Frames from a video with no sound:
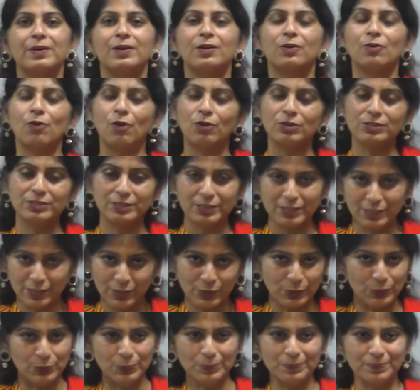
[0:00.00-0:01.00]

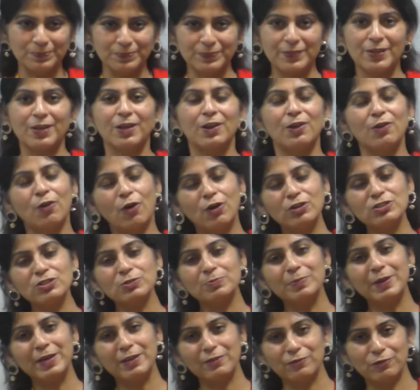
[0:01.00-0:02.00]
coursEdu, launched
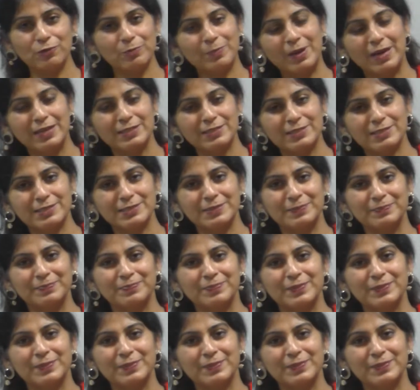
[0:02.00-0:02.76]
by Infomaths.